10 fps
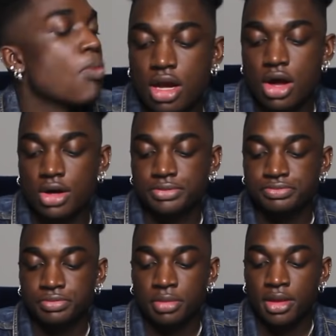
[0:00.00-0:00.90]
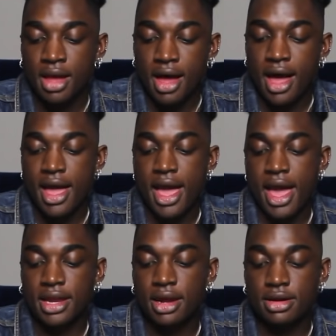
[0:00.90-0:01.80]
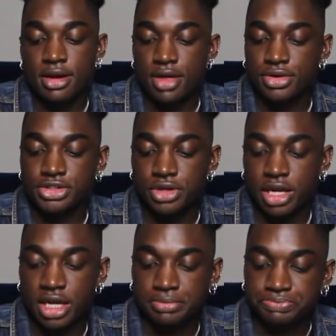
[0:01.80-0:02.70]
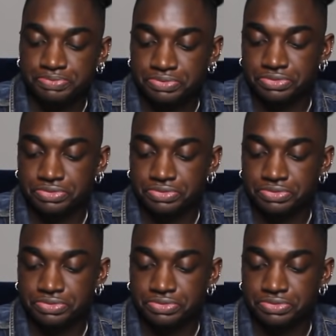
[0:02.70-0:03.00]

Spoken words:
Y'all, I had another dream